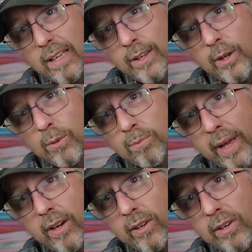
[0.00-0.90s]

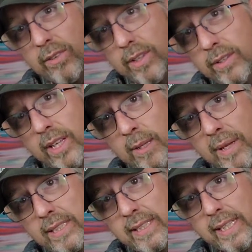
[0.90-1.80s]
better than the
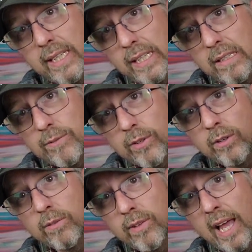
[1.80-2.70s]
MXT
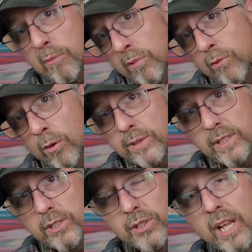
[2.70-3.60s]
for live
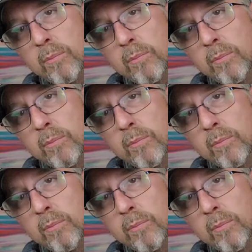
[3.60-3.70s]
performances. You got a